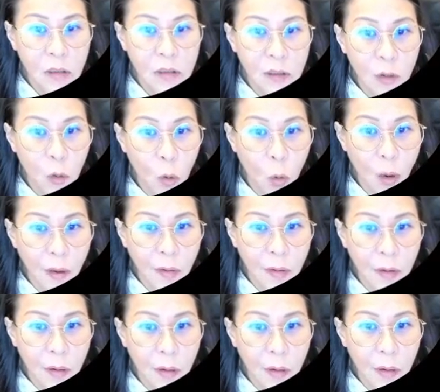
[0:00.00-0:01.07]
Zheng Guan
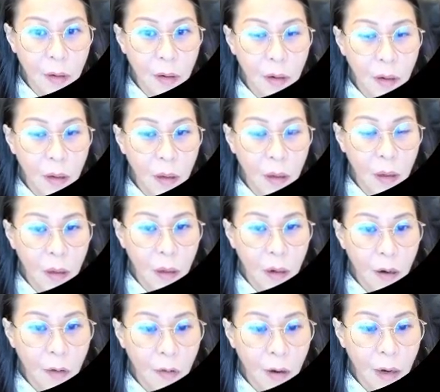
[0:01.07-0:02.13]

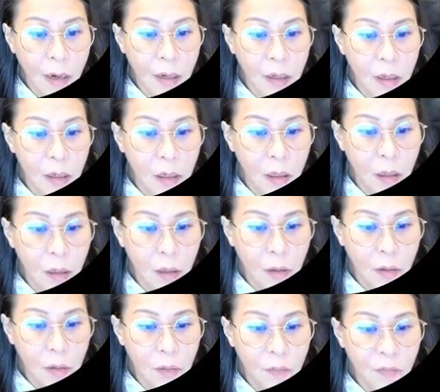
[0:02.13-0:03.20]
right
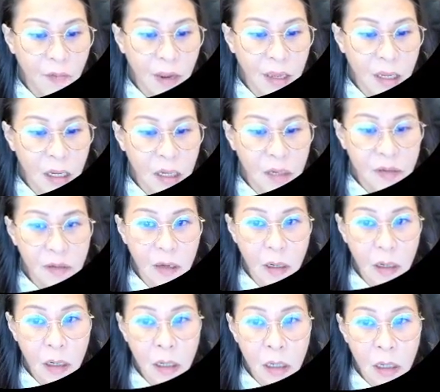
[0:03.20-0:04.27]
fire is
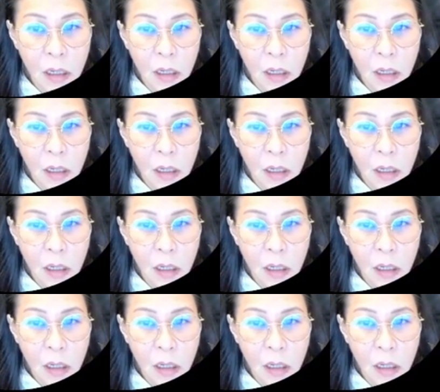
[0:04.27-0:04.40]
her